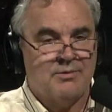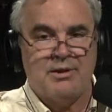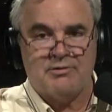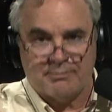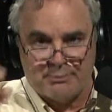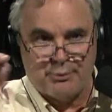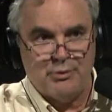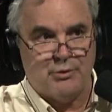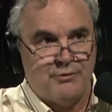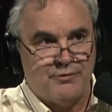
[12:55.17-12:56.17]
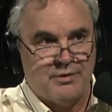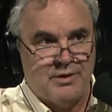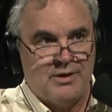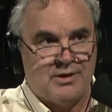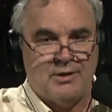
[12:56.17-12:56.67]
is a proof
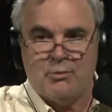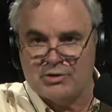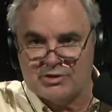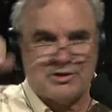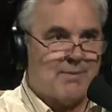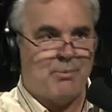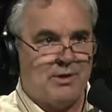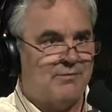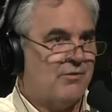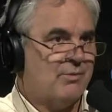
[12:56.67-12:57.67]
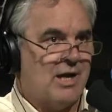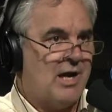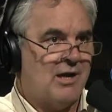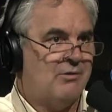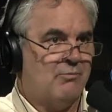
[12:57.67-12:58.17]
that we're separated from
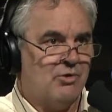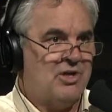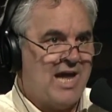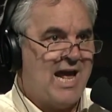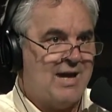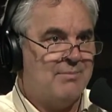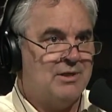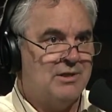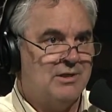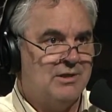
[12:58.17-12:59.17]
God, we're damned,